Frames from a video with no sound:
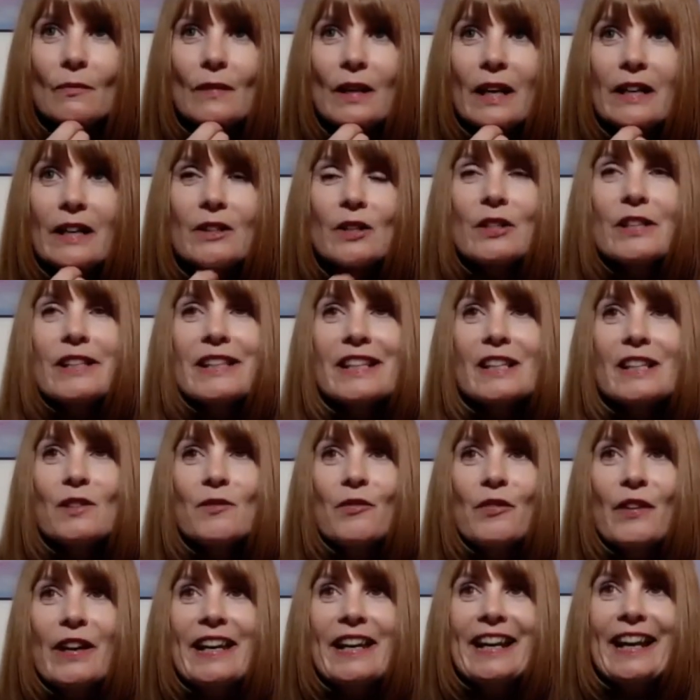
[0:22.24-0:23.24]
just this
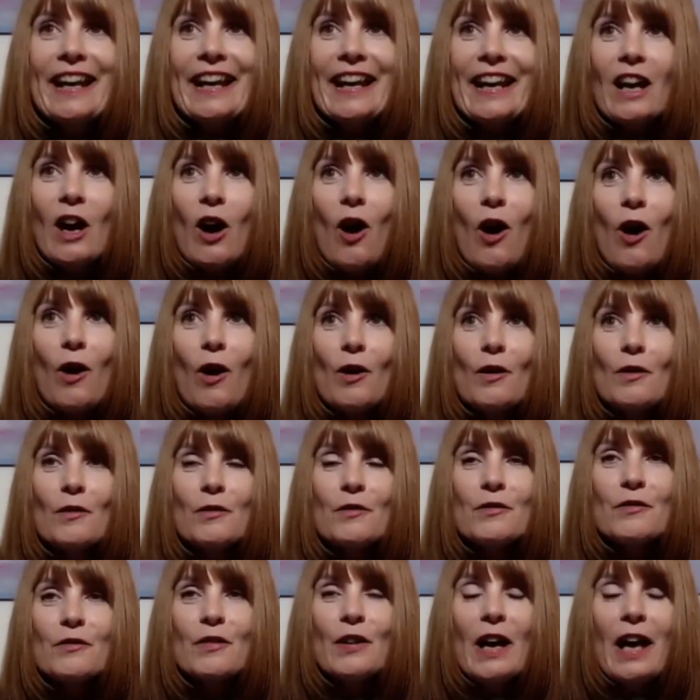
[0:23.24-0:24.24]
feeling
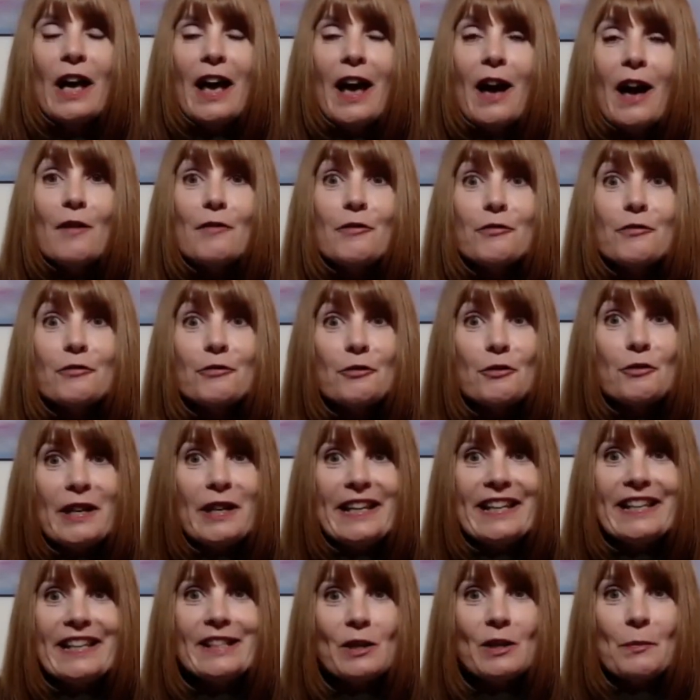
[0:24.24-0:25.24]
of
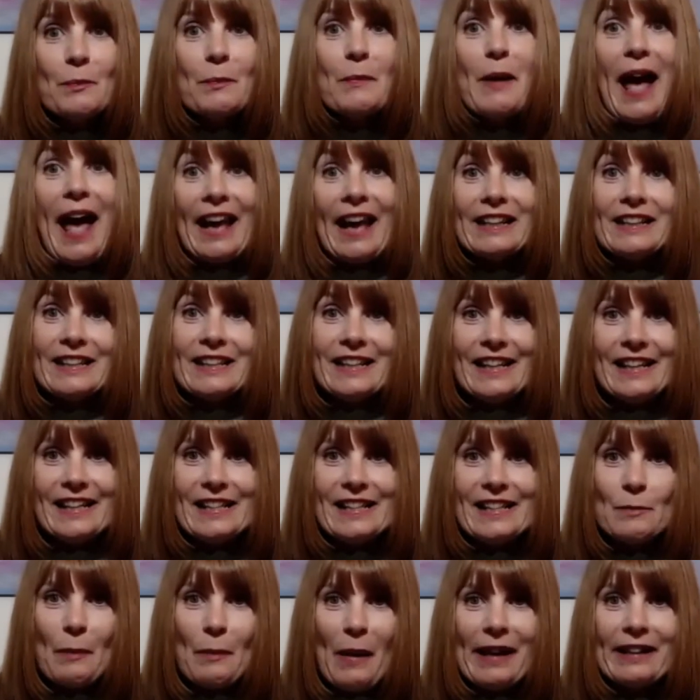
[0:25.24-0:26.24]
freedom and
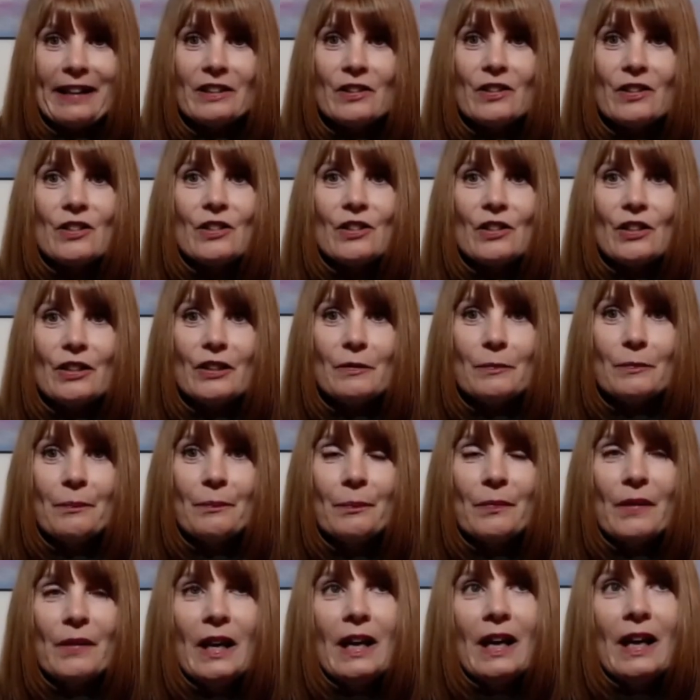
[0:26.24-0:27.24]
expansion.
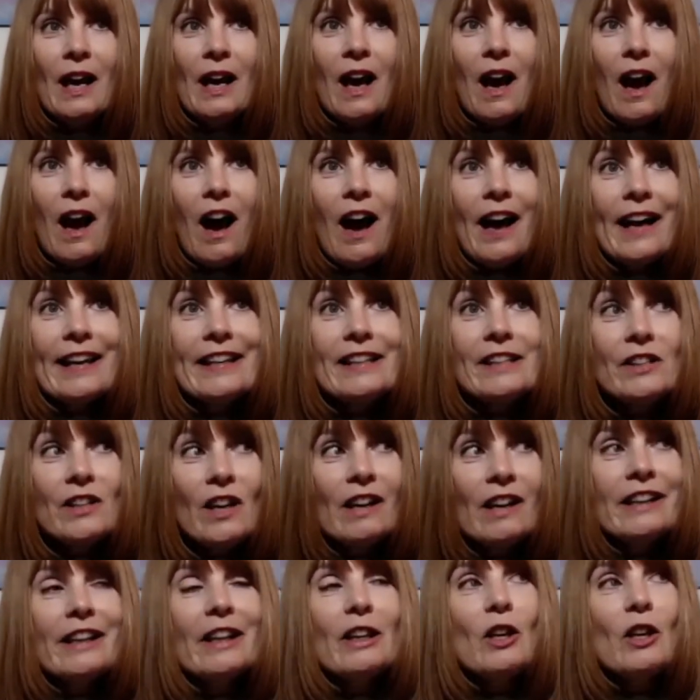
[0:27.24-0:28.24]
I'd
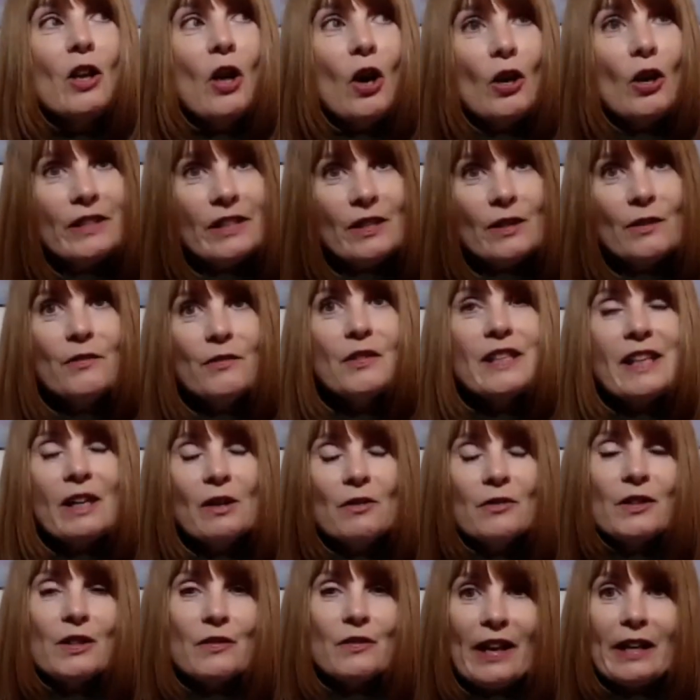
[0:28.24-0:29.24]
done a lot of
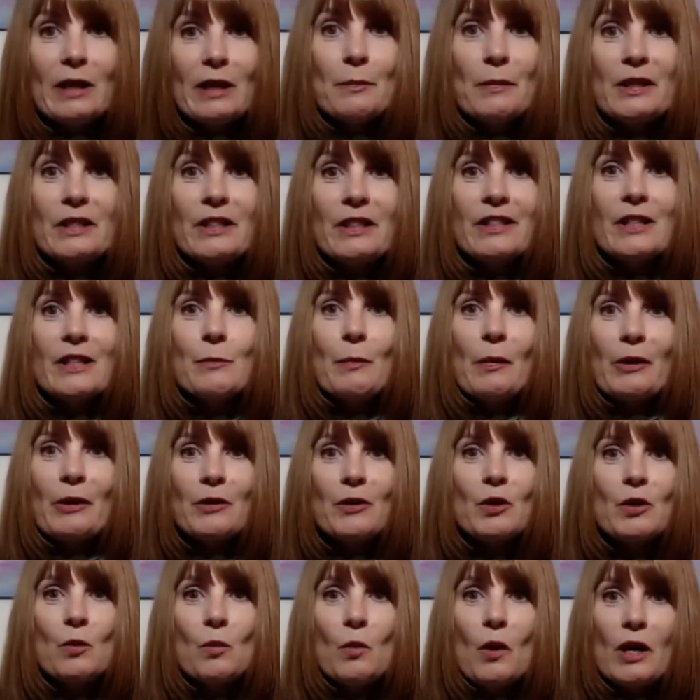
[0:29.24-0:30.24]
self-development and
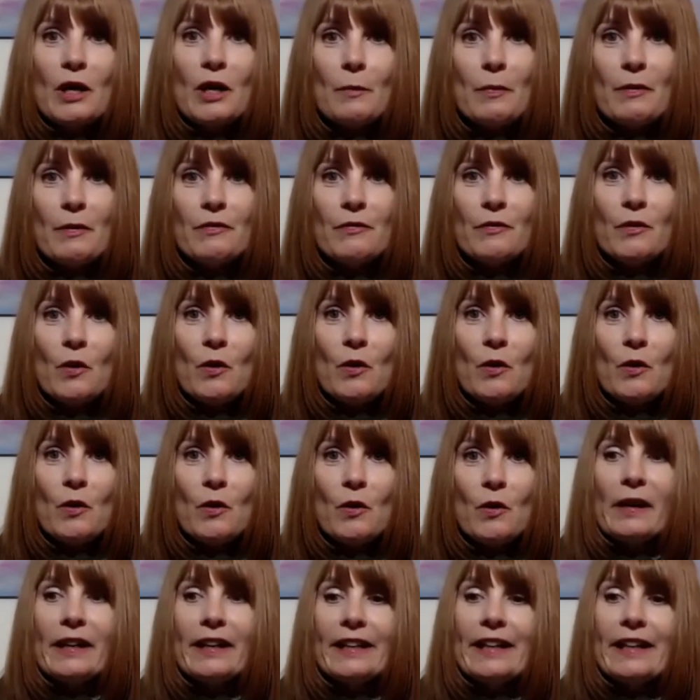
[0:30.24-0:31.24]
spiritual work before,
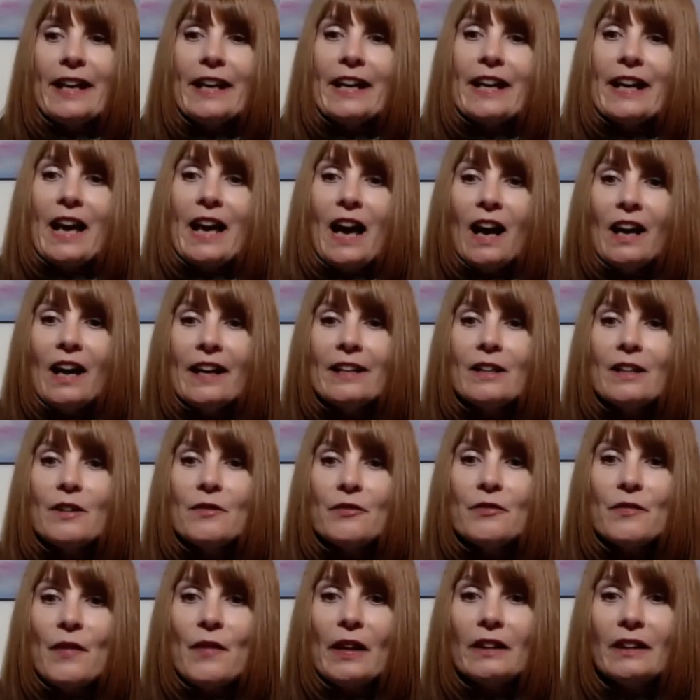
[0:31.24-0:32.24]
but it kind of
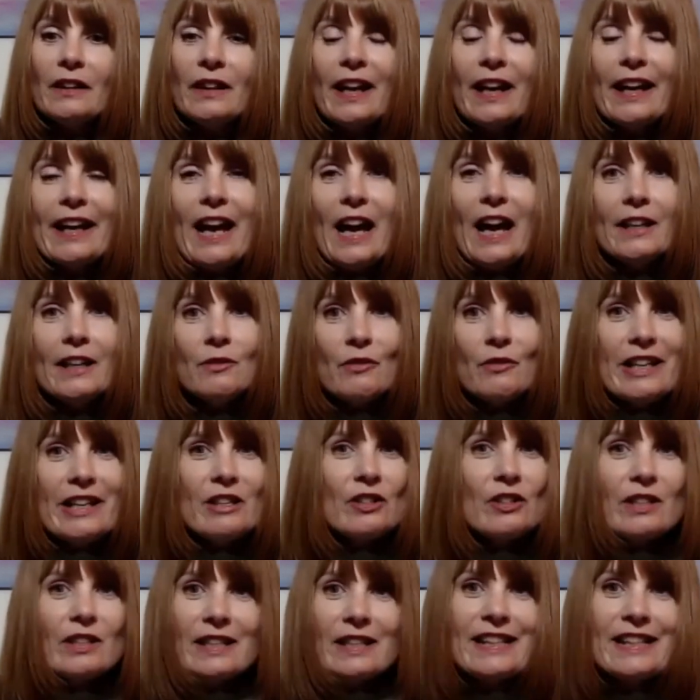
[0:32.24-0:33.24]
felt like I'd reached
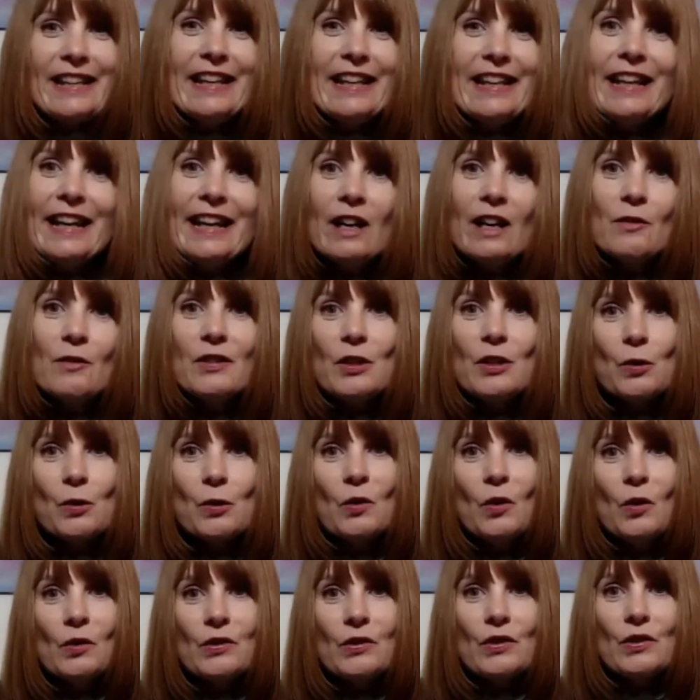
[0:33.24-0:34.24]
a ceiling of
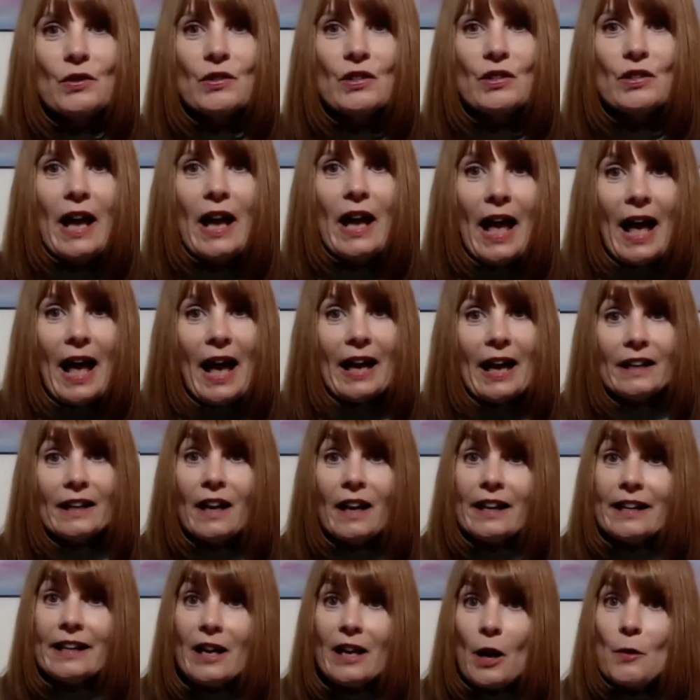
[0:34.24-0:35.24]
sorts. And I
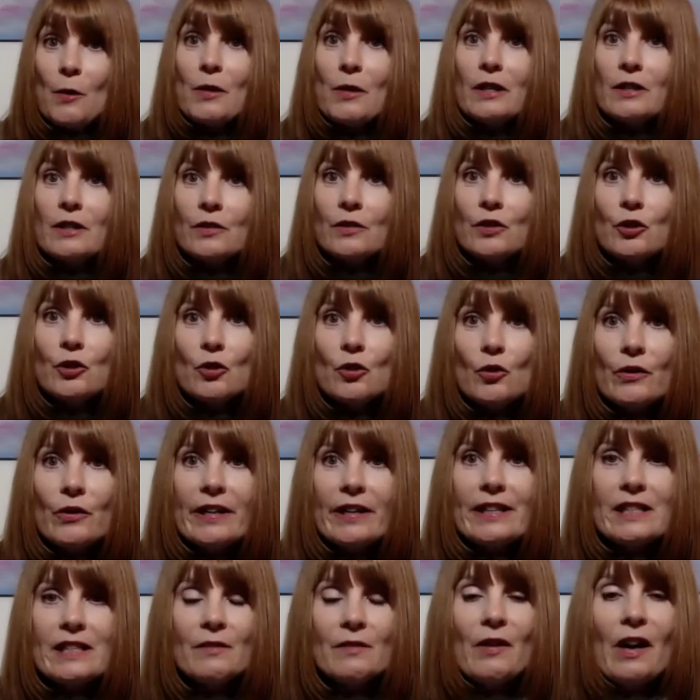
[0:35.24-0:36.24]
know that during
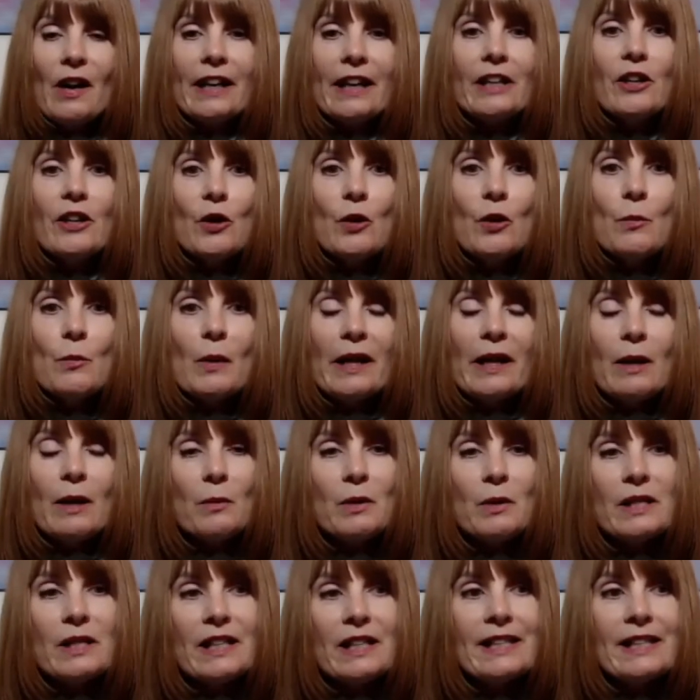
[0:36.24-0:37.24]
Divine Human, it
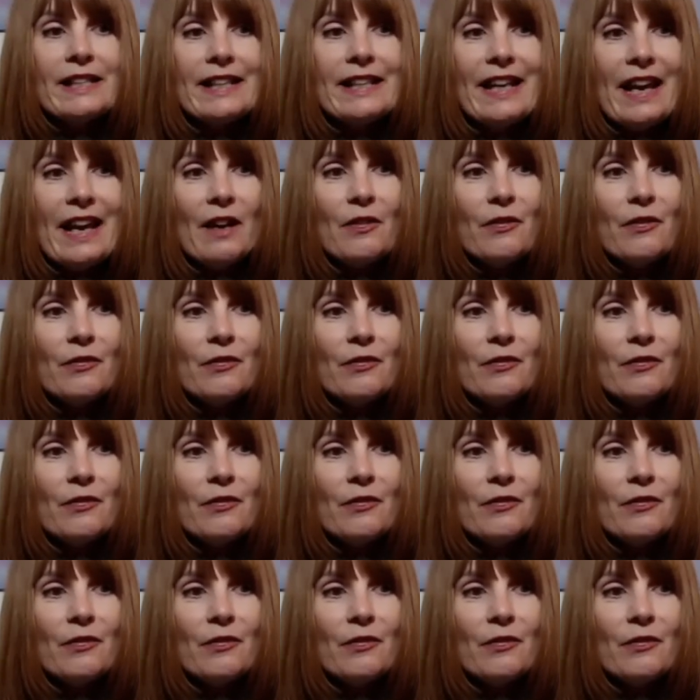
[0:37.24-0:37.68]
was as if